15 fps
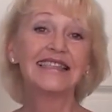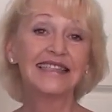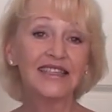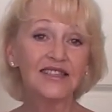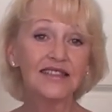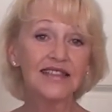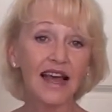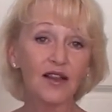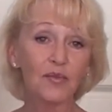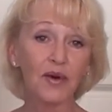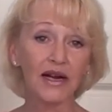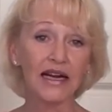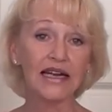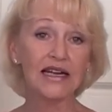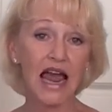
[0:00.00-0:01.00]
Still
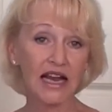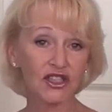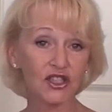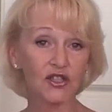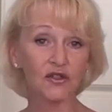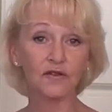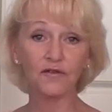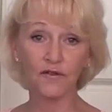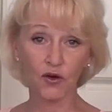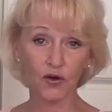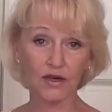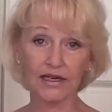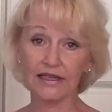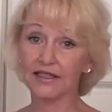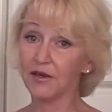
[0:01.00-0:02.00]
celebrating National
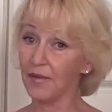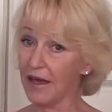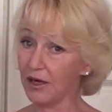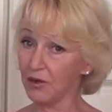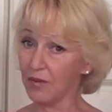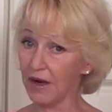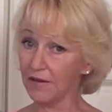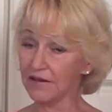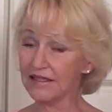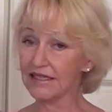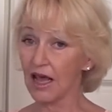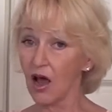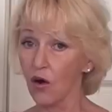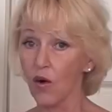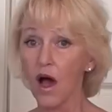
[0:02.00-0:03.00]
Florida Tomato Month,
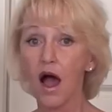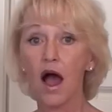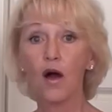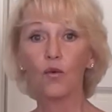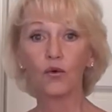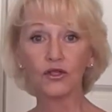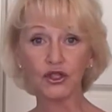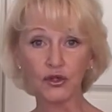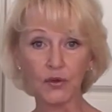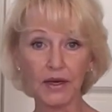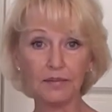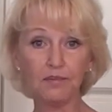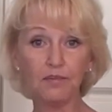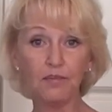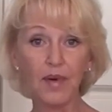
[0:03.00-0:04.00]
so we're
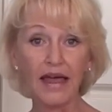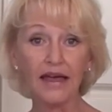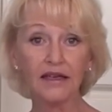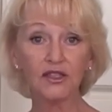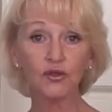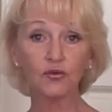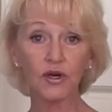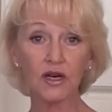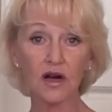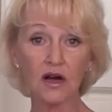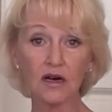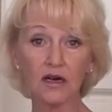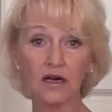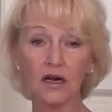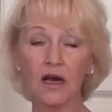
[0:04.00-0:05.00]
doing baked
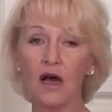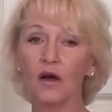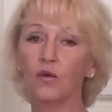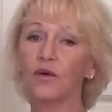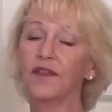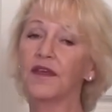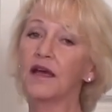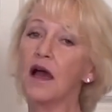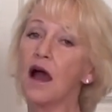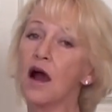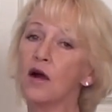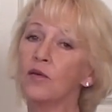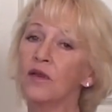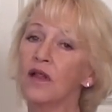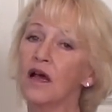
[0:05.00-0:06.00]
ricotta with
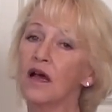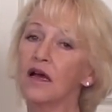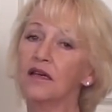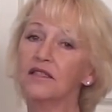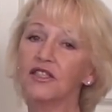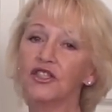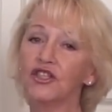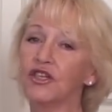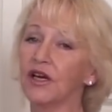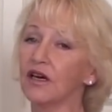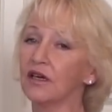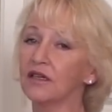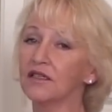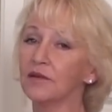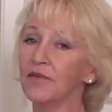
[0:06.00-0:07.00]
caramelized
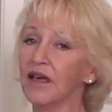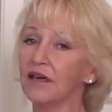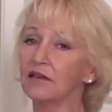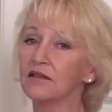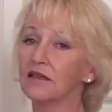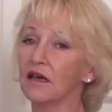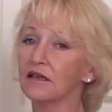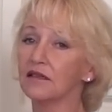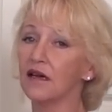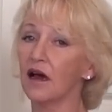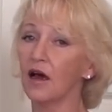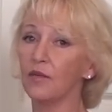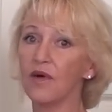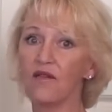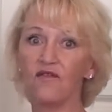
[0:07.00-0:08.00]
cherry tomatoes on
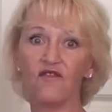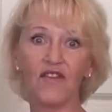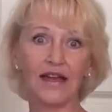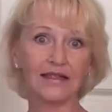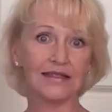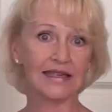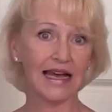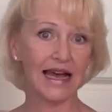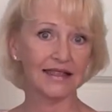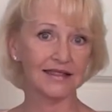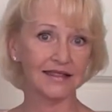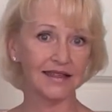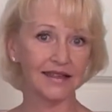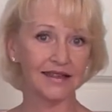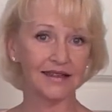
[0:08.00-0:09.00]
top.
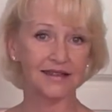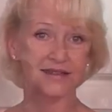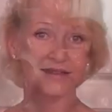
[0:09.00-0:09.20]
Fantastic.